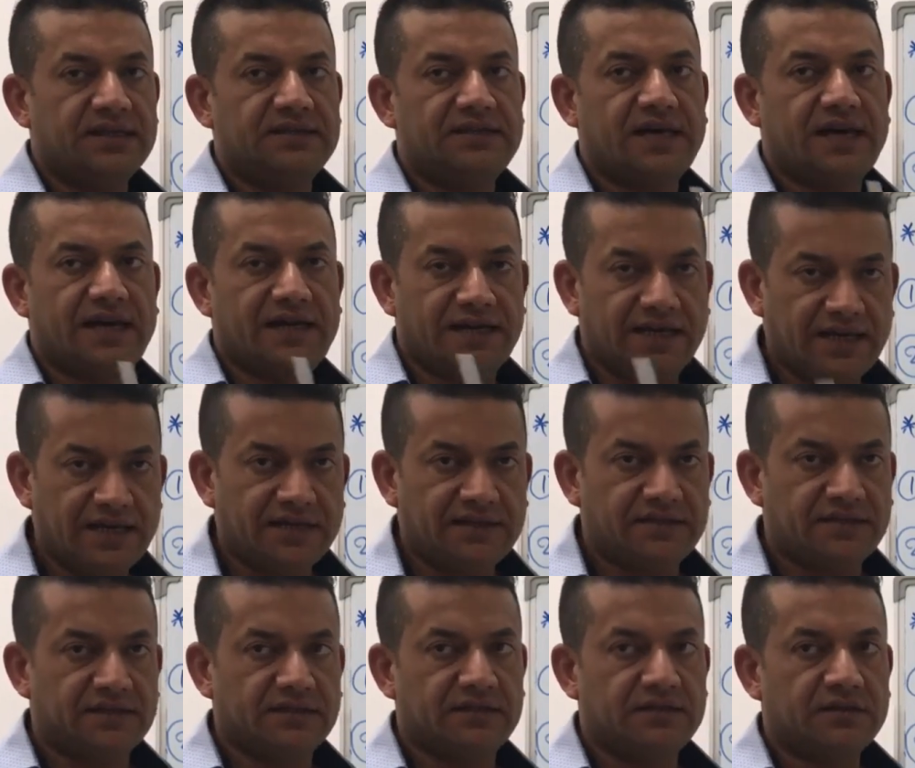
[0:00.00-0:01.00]

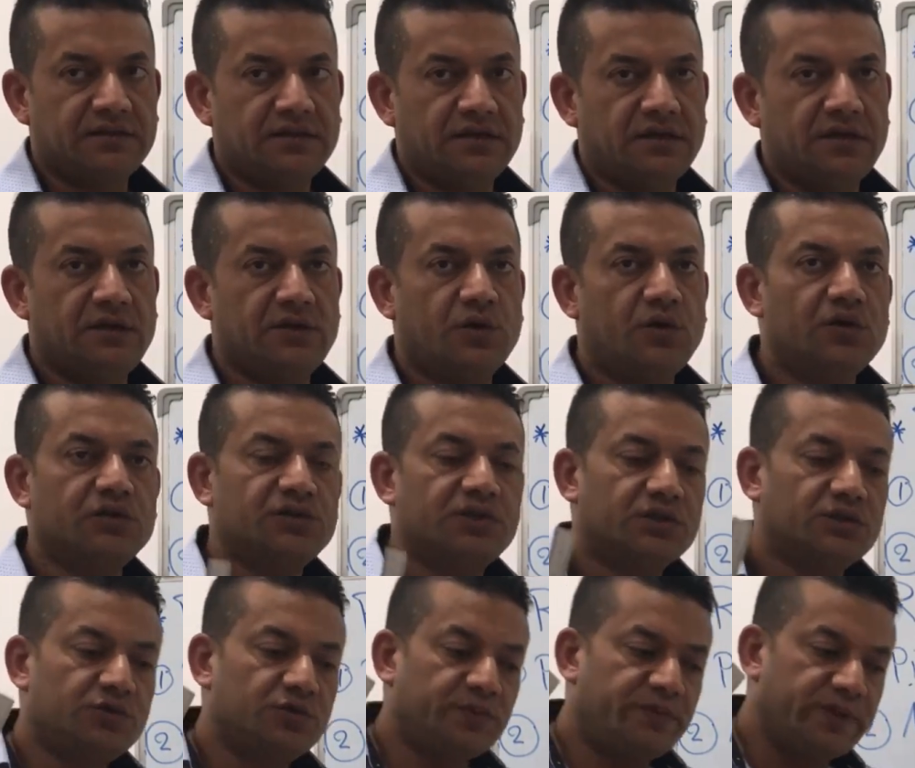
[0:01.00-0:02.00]
dilated in
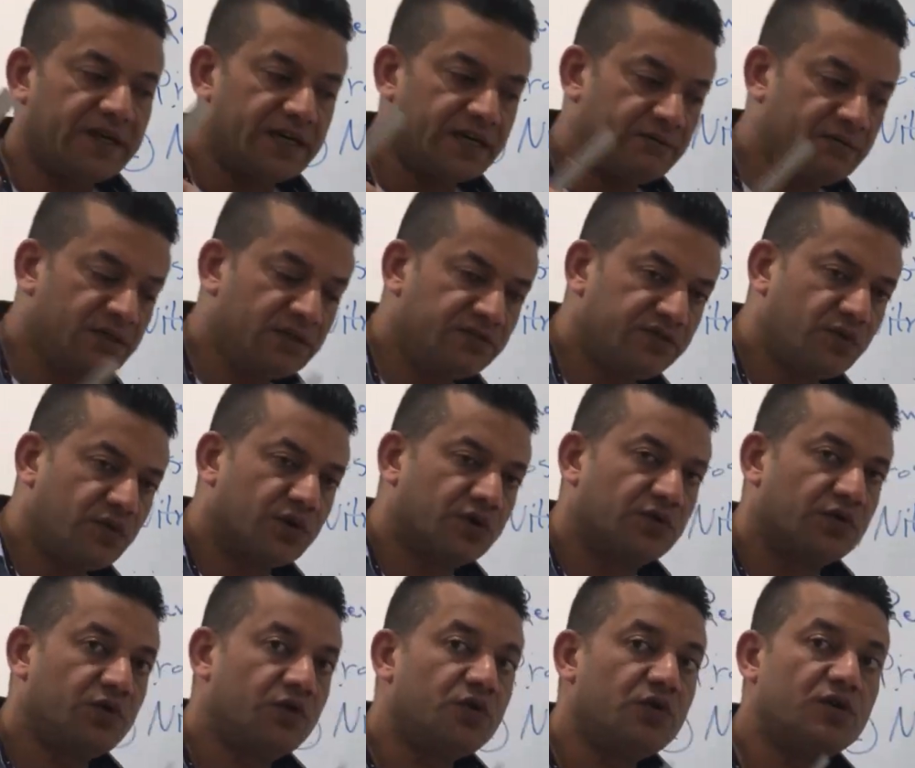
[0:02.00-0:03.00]
order to permit for
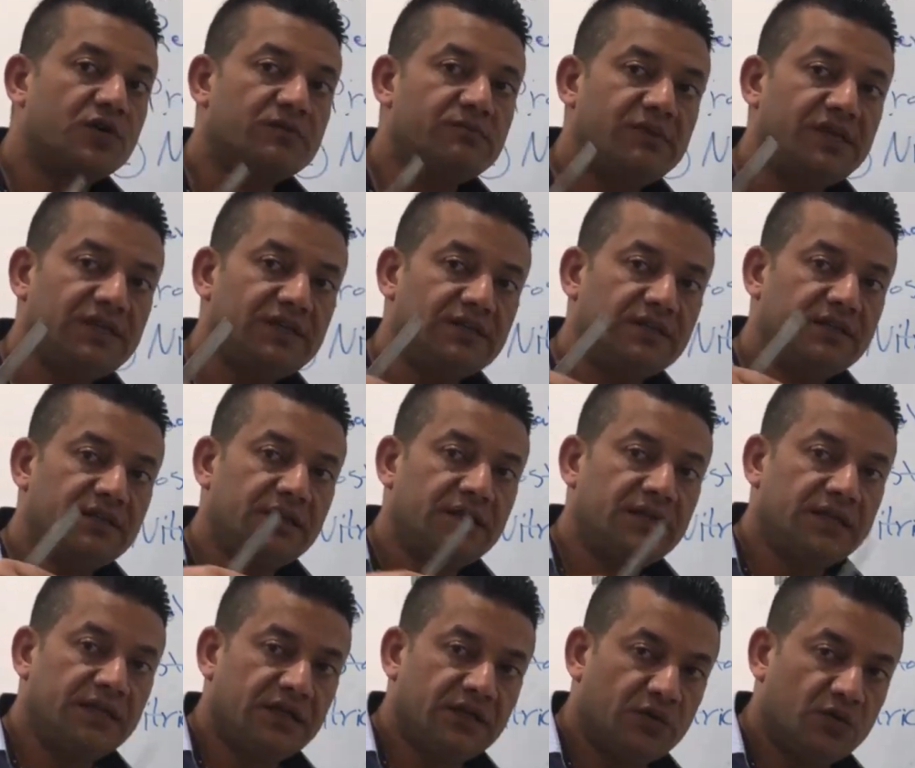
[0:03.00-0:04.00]
normal
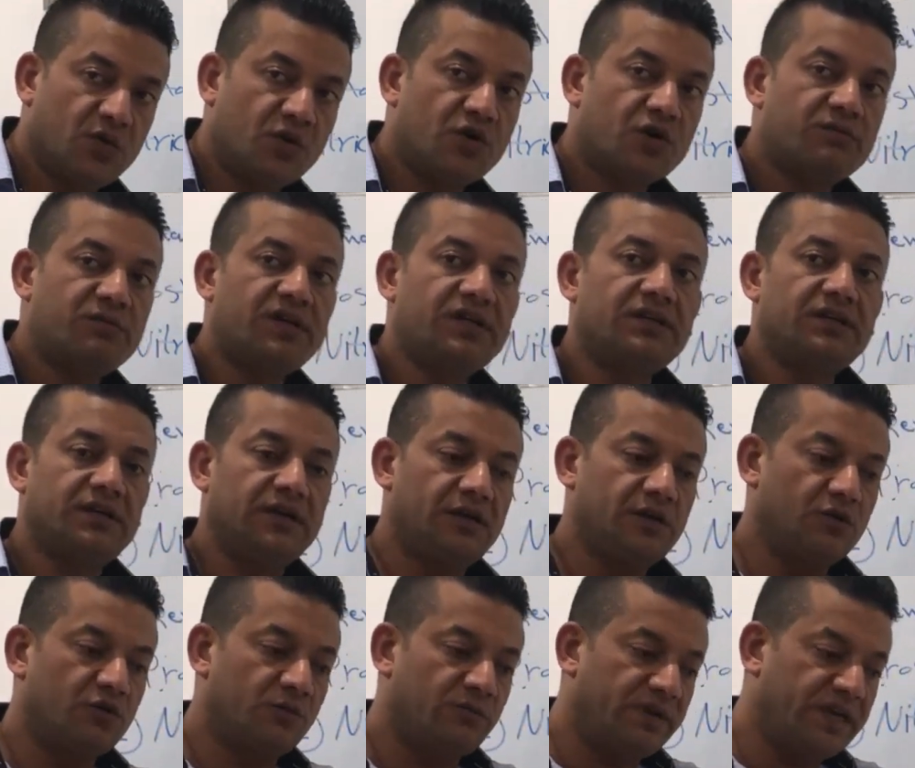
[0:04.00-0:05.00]

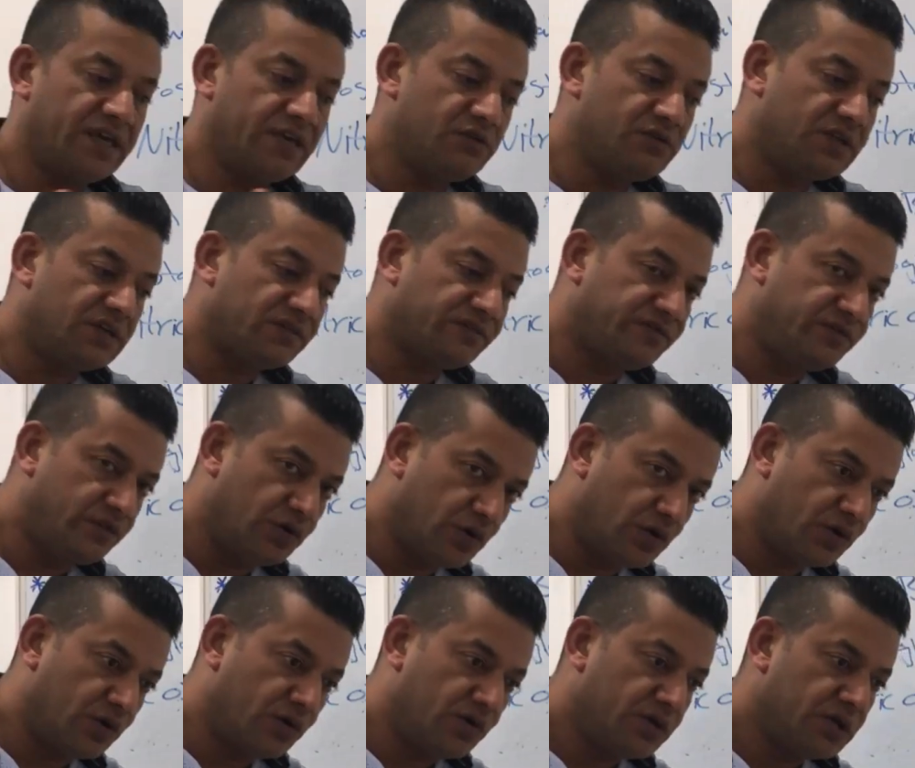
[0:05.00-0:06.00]
glomerular
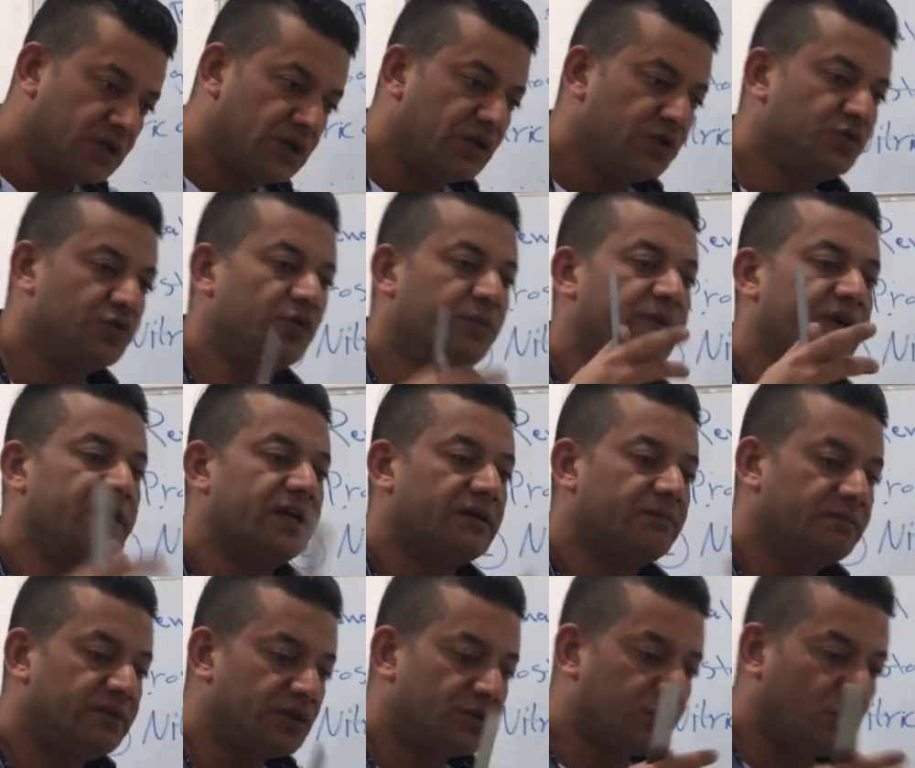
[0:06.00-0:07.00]
flow, to
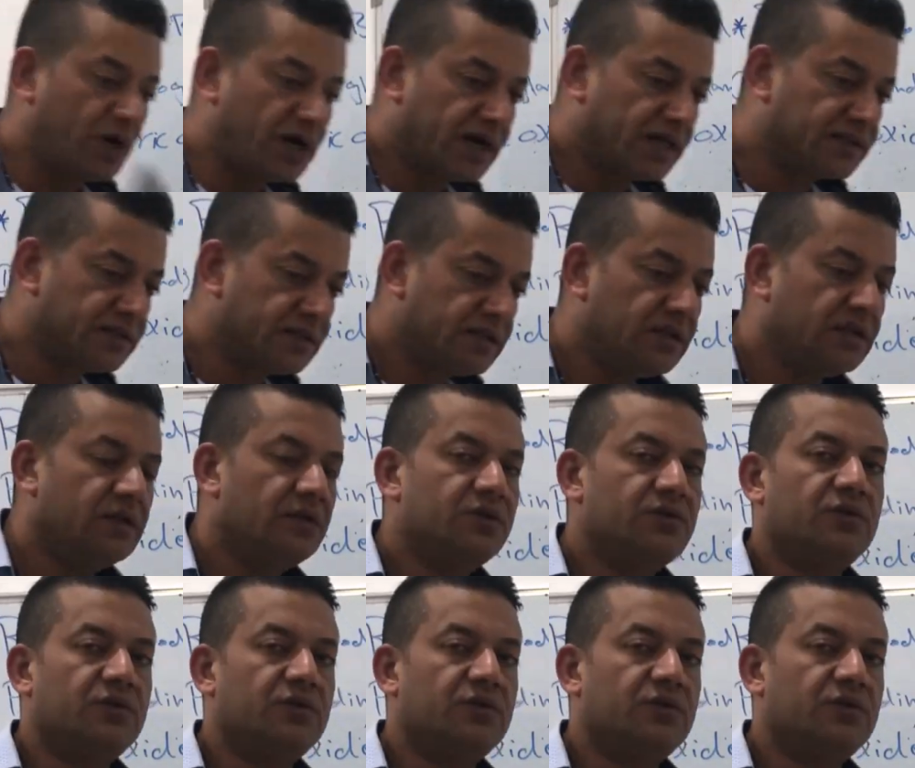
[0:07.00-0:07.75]
permit what?